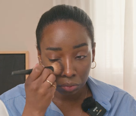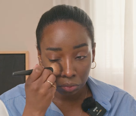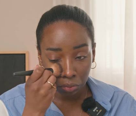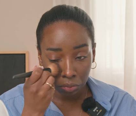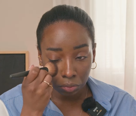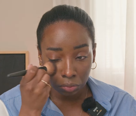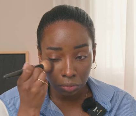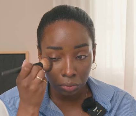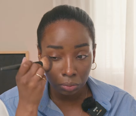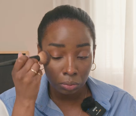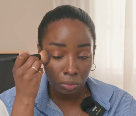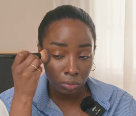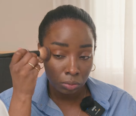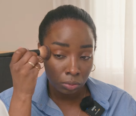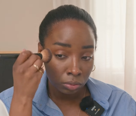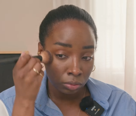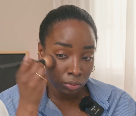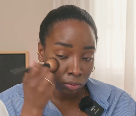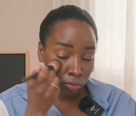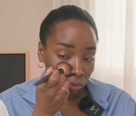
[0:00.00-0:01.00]

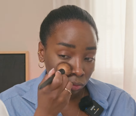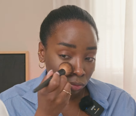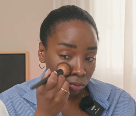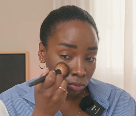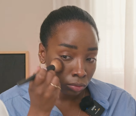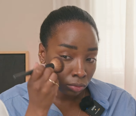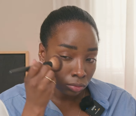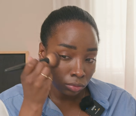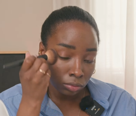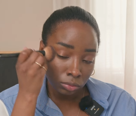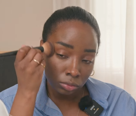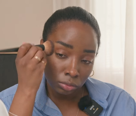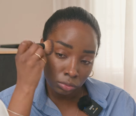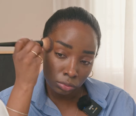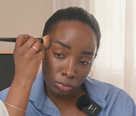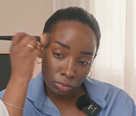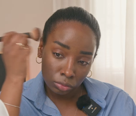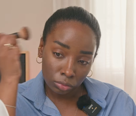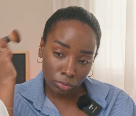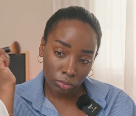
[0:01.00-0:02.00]

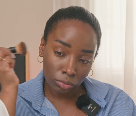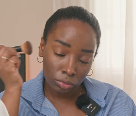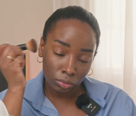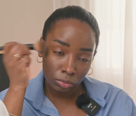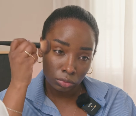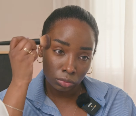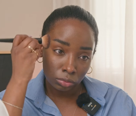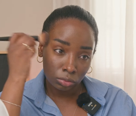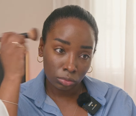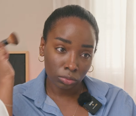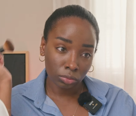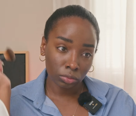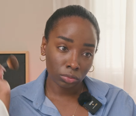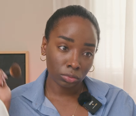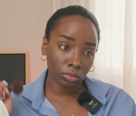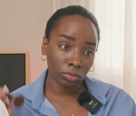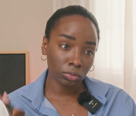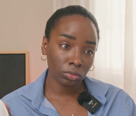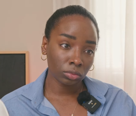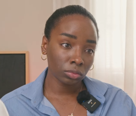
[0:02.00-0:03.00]

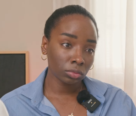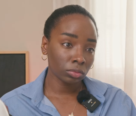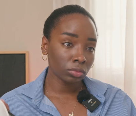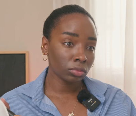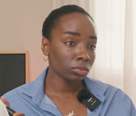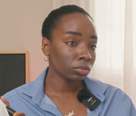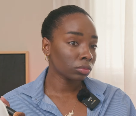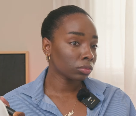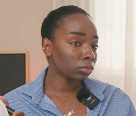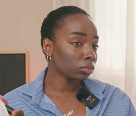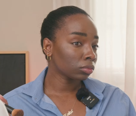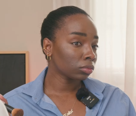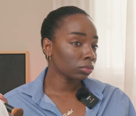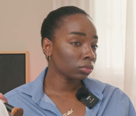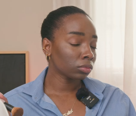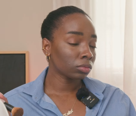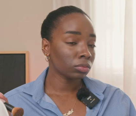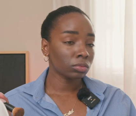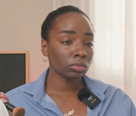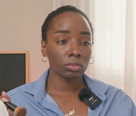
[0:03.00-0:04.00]

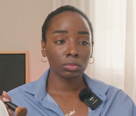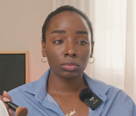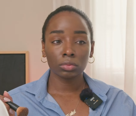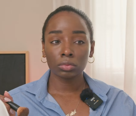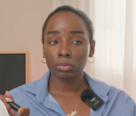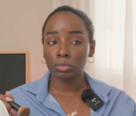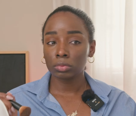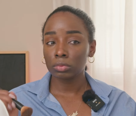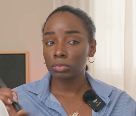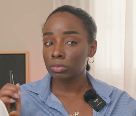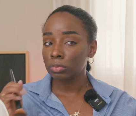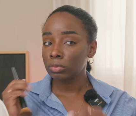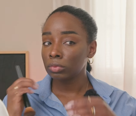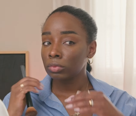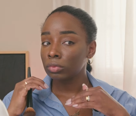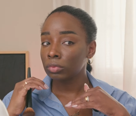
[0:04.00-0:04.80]
Nobody speaks.